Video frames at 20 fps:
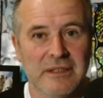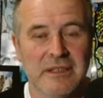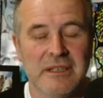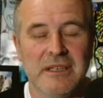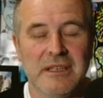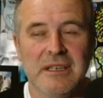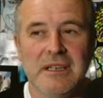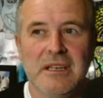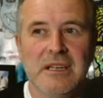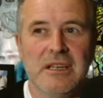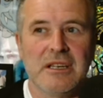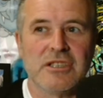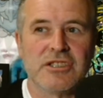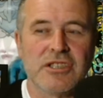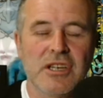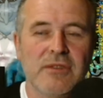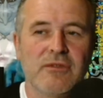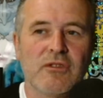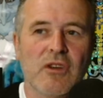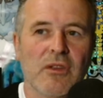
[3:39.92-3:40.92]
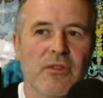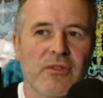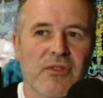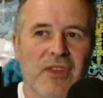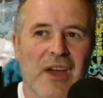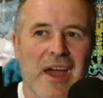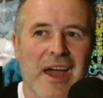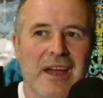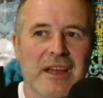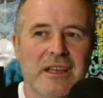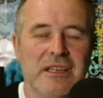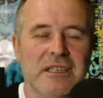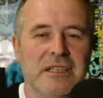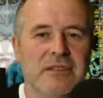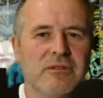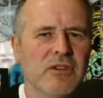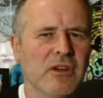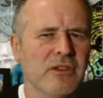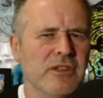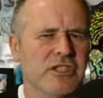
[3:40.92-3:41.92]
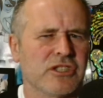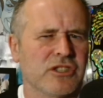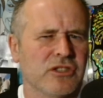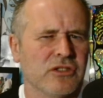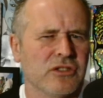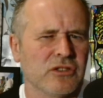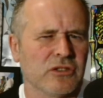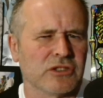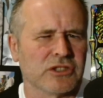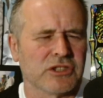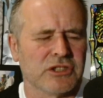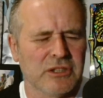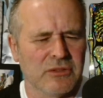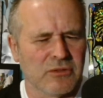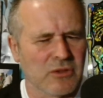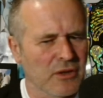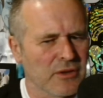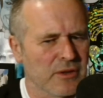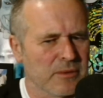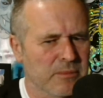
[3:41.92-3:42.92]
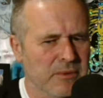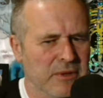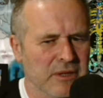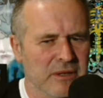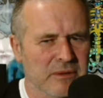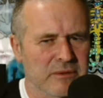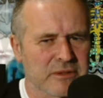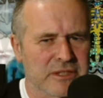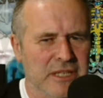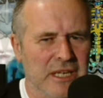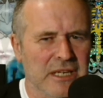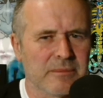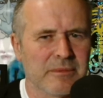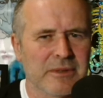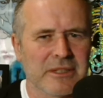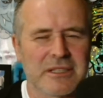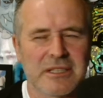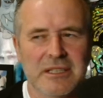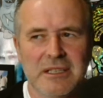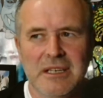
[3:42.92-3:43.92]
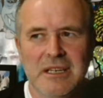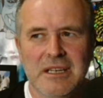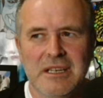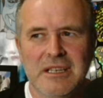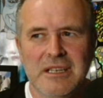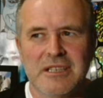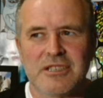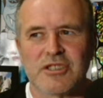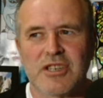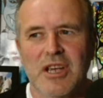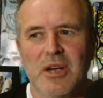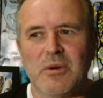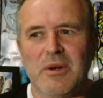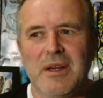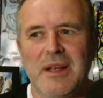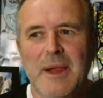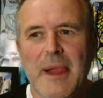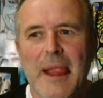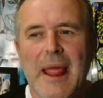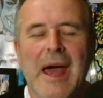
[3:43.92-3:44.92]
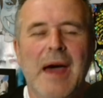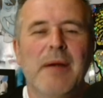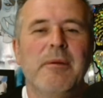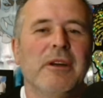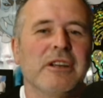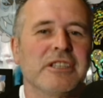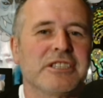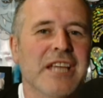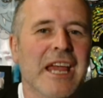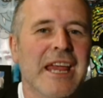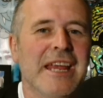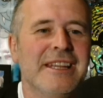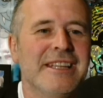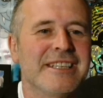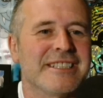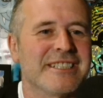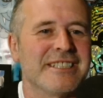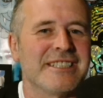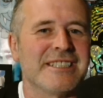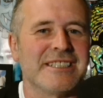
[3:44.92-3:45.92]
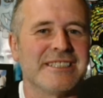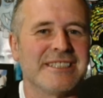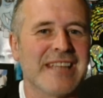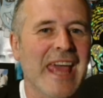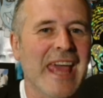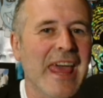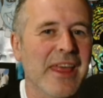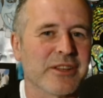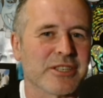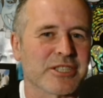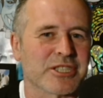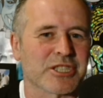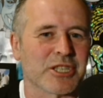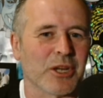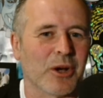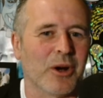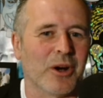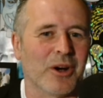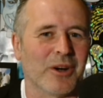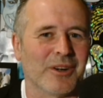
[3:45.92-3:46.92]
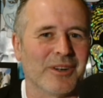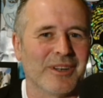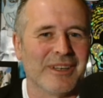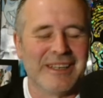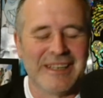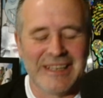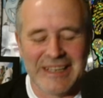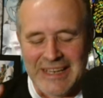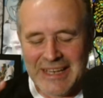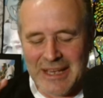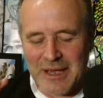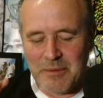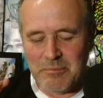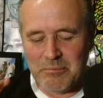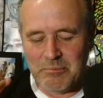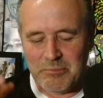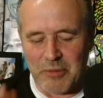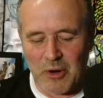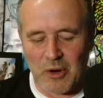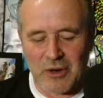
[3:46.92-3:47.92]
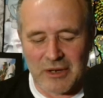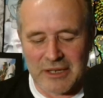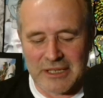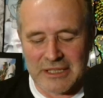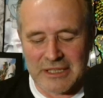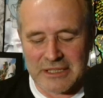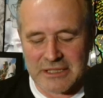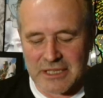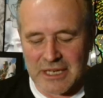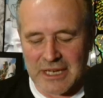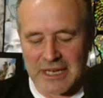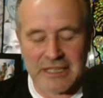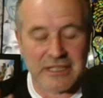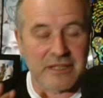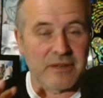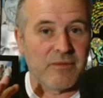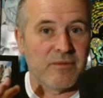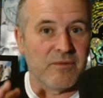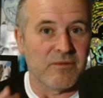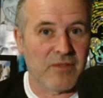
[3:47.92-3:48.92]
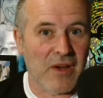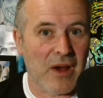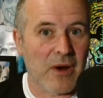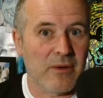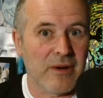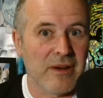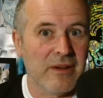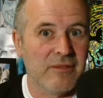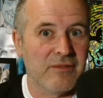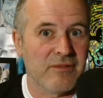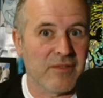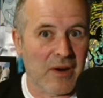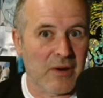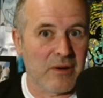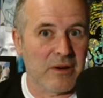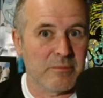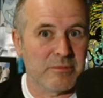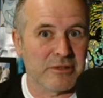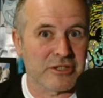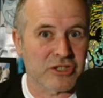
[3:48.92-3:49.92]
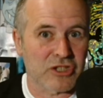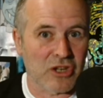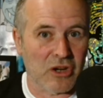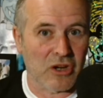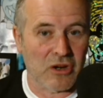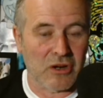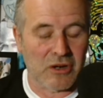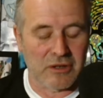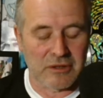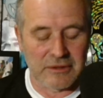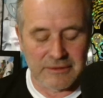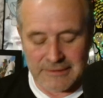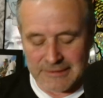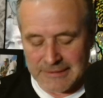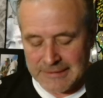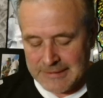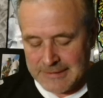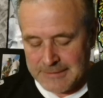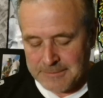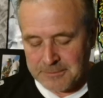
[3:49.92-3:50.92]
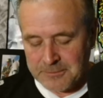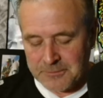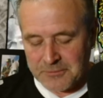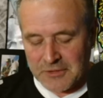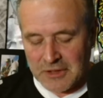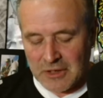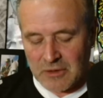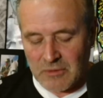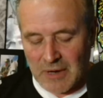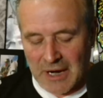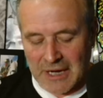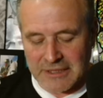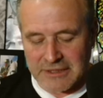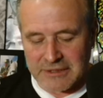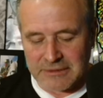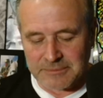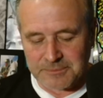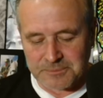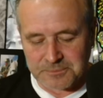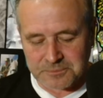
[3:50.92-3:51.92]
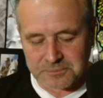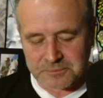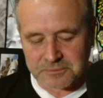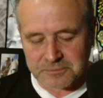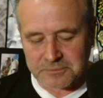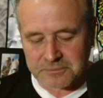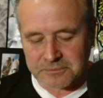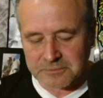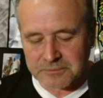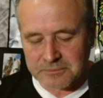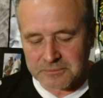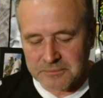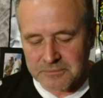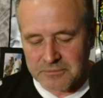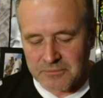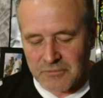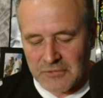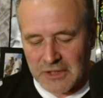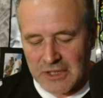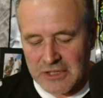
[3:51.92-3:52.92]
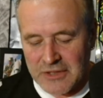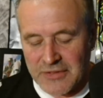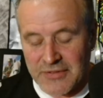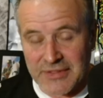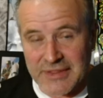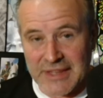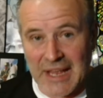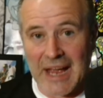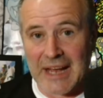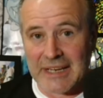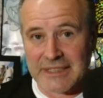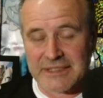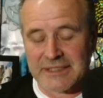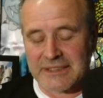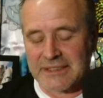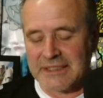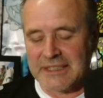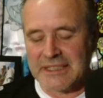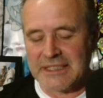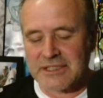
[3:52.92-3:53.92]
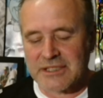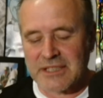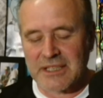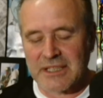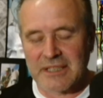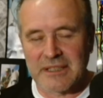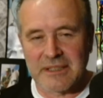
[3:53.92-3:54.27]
Science would say if it reverberates like that in a particular wave, it would be a hollow sphere. So you've got that, you've got this dust, you've got the sediment. So I'm not saying this is the Death Star,